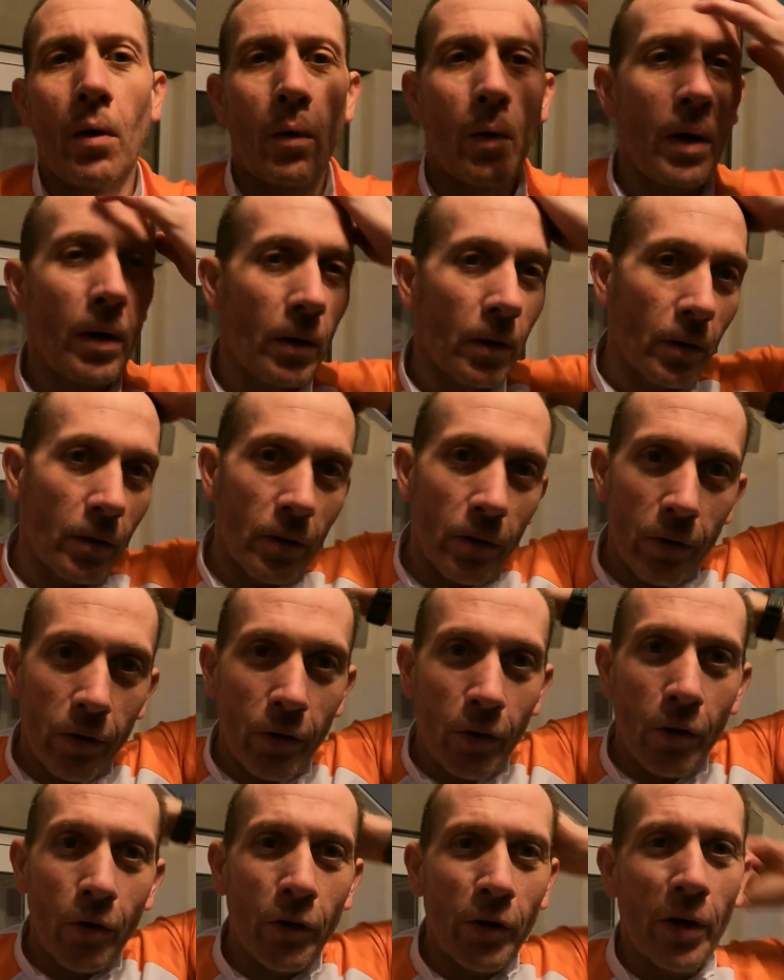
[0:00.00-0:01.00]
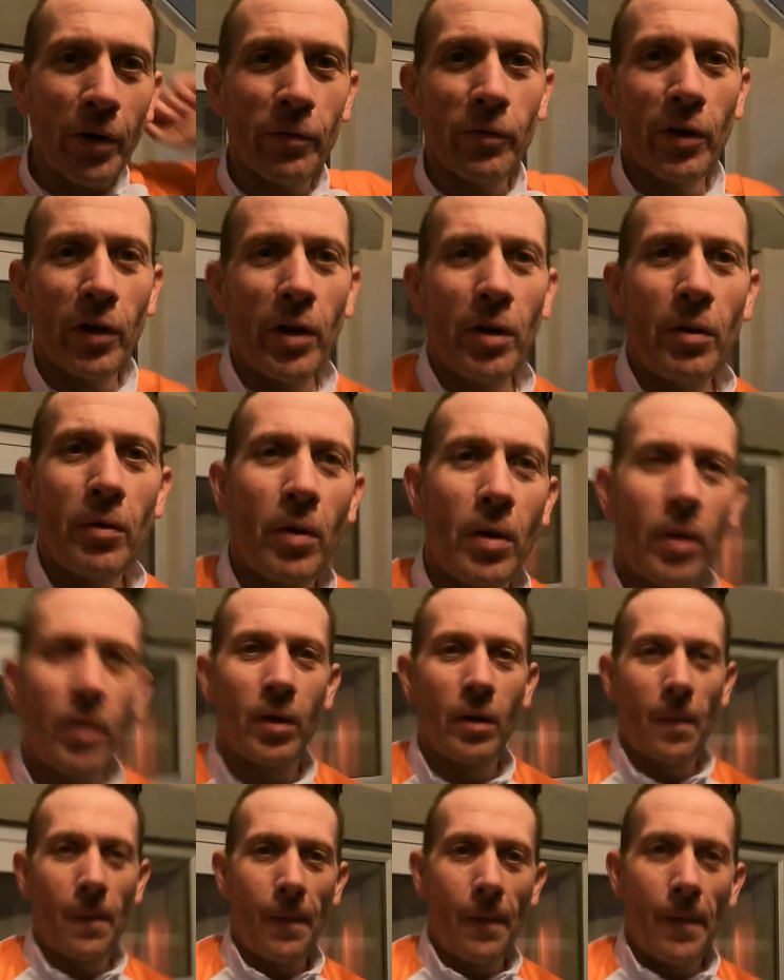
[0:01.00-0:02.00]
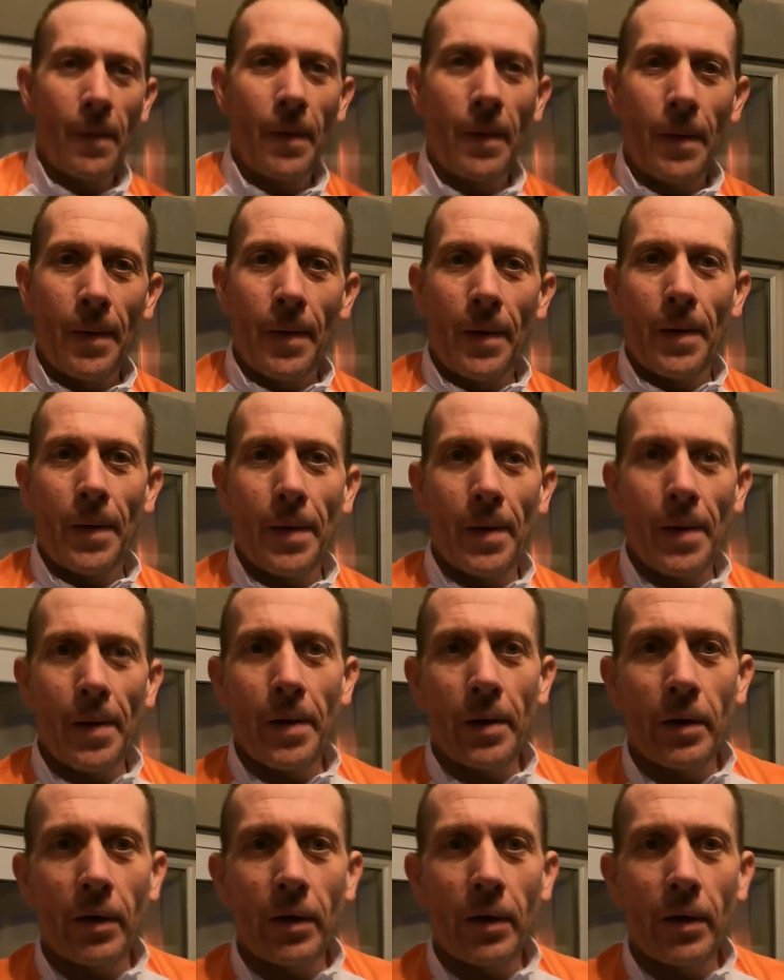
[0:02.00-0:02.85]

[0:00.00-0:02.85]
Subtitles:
Well, good afternoon. You